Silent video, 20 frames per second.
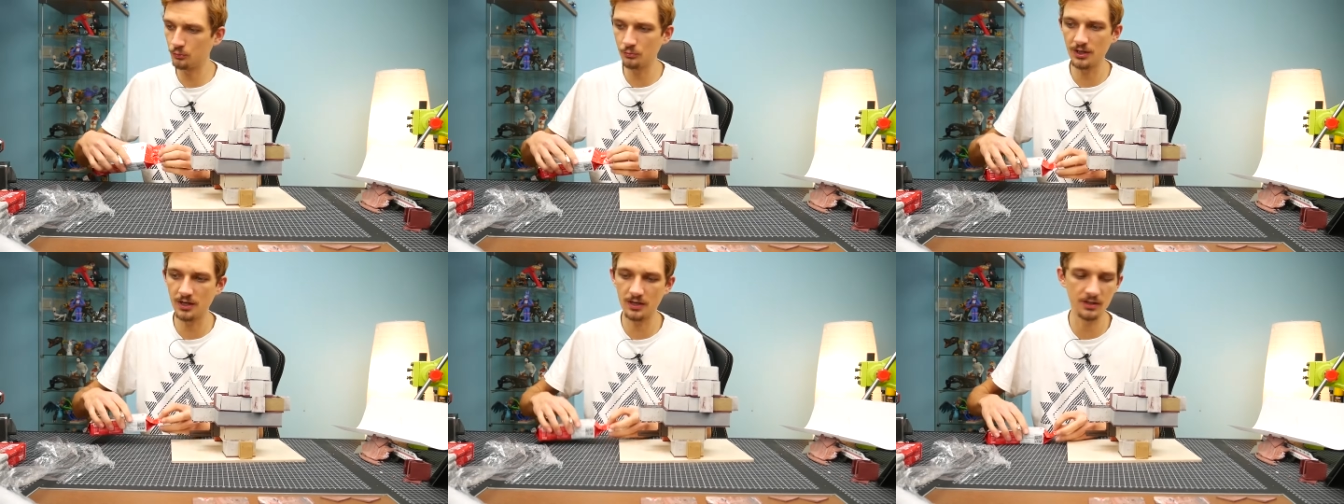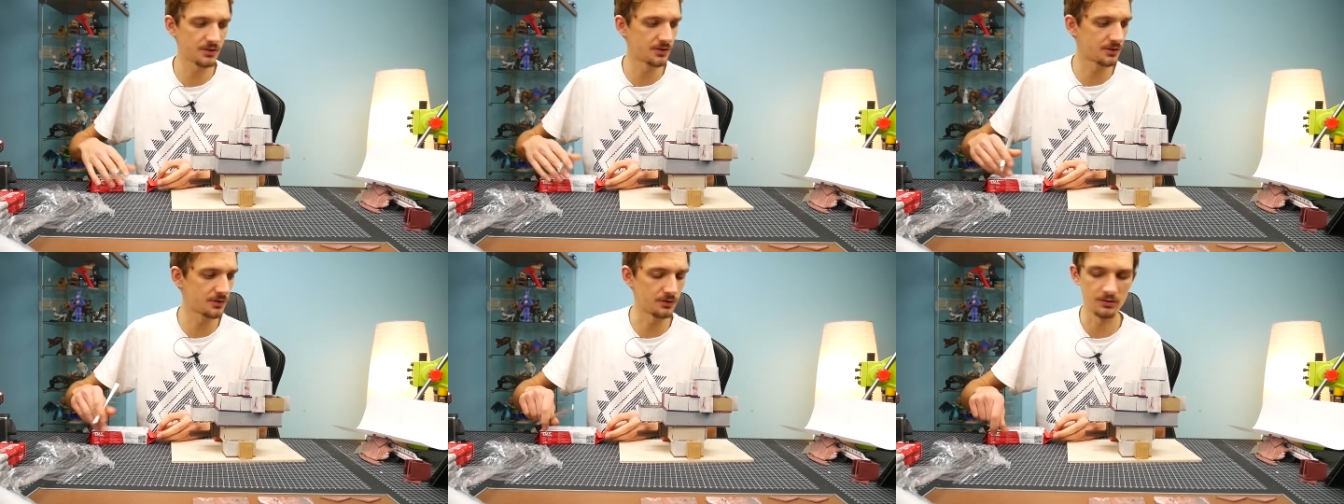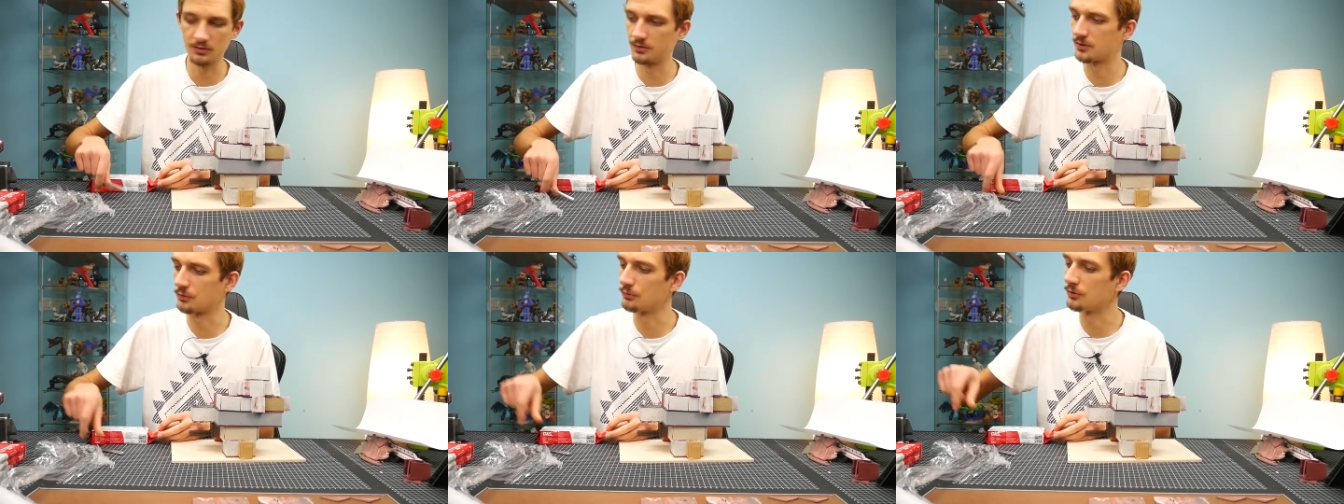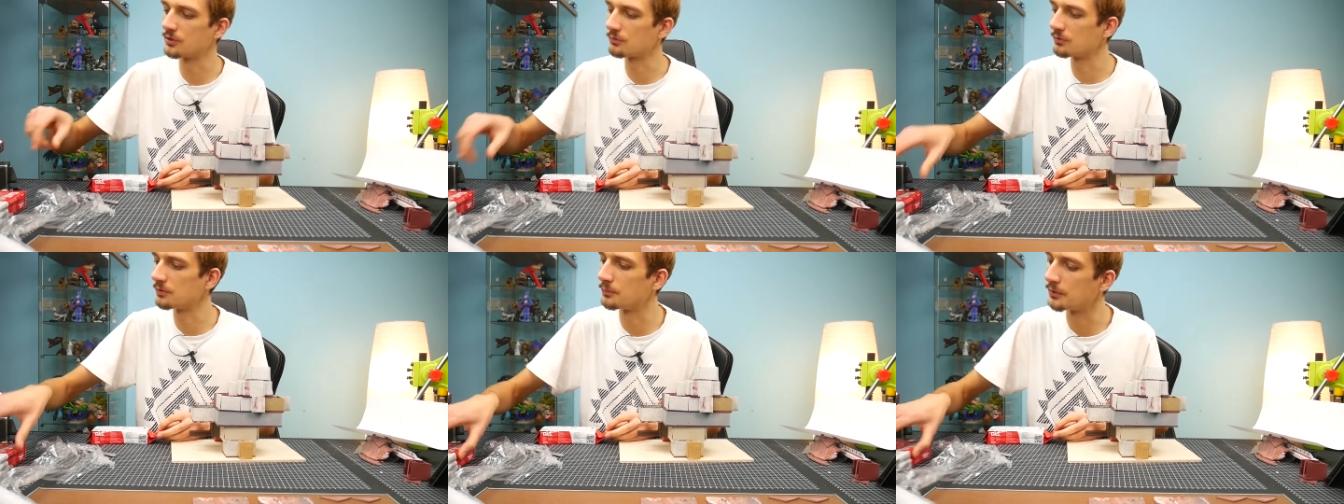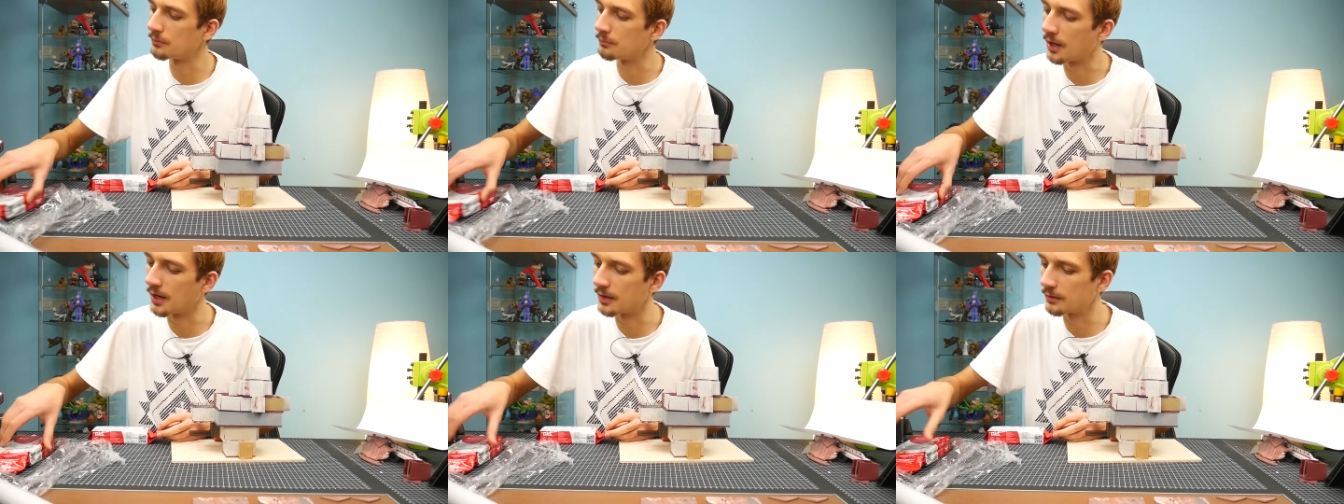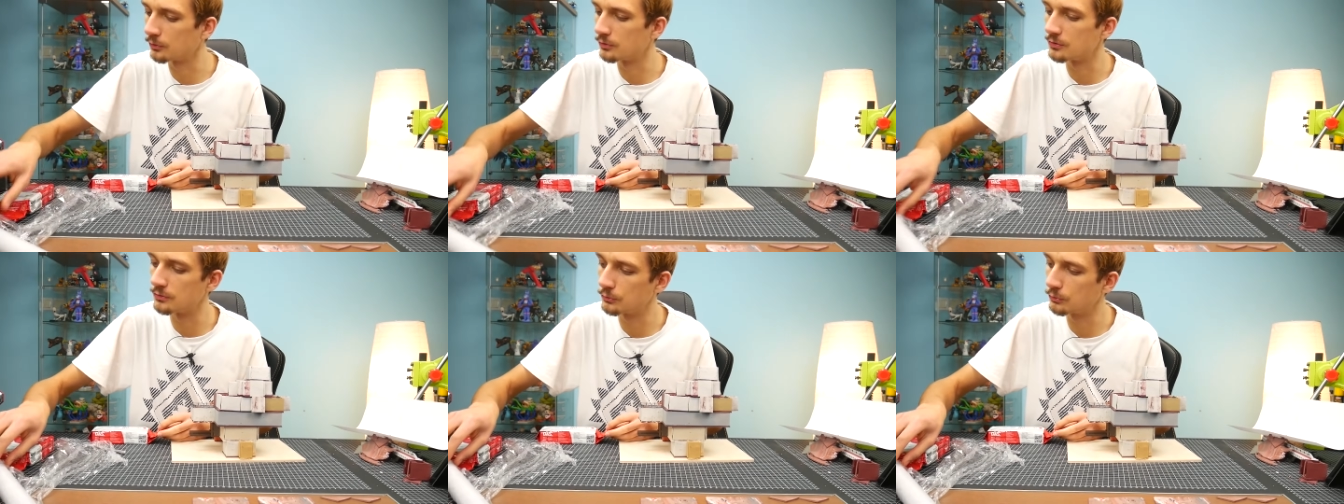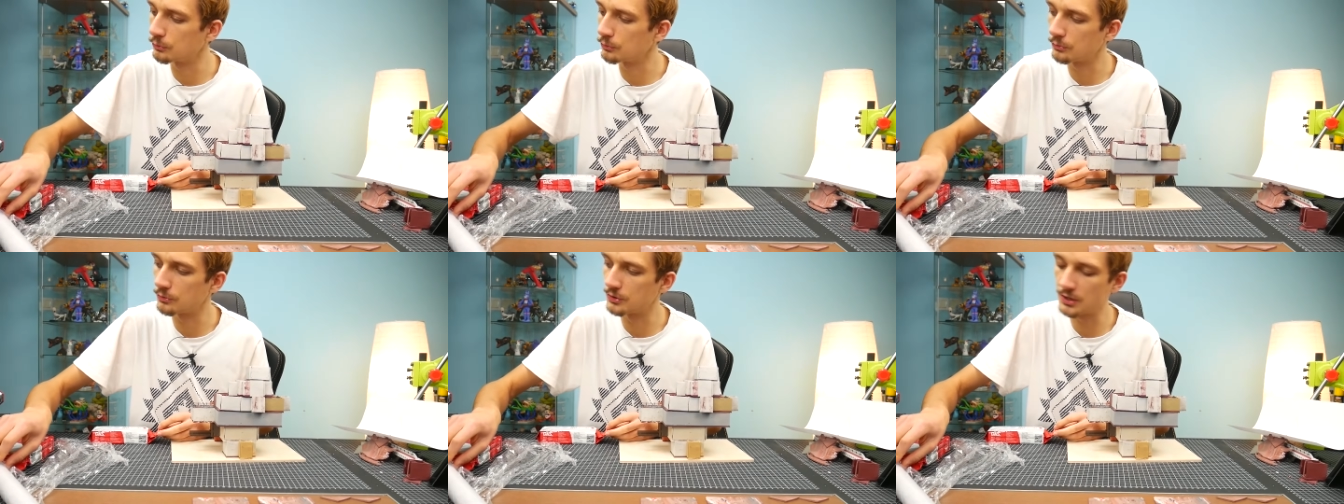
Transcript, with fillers: two years, so this will be my two,